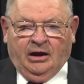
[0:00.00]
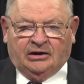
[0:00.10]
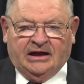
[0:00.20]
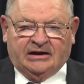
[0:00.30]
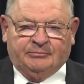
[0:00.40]
A
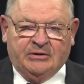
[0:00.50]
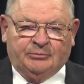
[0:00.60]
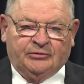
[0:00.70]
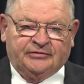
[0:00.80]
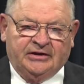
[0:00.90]
lot of
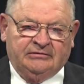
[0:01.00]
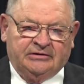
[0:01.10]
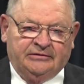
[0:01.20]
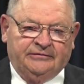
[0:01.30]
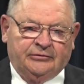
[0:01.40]
people think
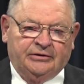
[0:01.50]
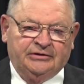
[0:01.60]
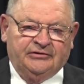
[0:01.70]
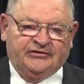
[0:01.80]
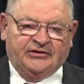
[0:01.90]
that if you're
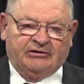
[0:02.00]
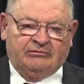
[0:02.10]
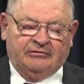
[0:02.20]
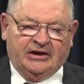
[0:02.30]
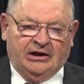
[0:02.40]
in the
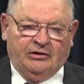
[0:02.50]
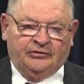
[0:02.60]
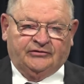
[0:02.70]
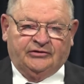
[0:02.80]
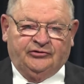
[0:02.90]
Senate or the
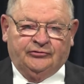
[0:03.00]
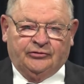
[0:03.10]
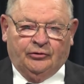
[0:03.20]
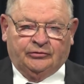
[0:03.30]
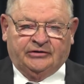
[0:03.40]
House that you
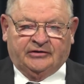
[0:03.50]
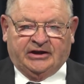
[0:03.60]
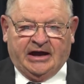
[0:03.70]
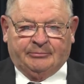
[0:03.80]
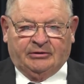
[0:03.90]
go to the
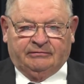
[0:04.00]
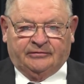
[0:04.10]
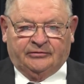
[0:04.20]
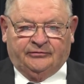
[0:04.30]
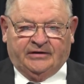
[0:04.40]
Capitol
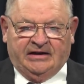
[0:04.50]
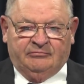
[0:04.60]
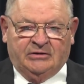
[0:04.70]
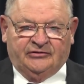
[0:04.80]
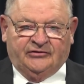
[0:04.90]
for five
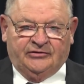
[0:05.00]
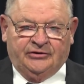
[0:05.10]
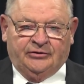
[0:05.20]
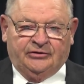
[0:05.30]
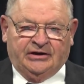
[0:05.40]
months a
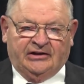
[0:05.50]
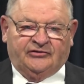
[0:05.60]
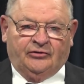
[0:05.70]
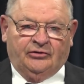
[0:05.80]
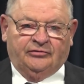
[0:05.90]
year and
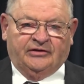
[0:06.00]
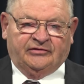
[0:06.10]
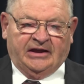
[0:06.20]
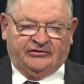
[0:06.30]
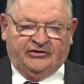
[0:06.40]
that's all that
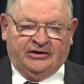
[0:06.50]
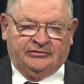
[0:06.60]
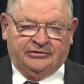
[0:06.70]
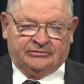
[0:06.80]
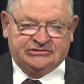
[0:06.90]
that's the
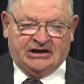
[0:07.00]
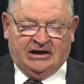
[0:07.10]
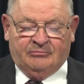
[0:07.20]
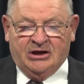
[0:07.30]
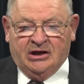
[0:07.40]
end of your
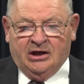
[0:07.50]
job.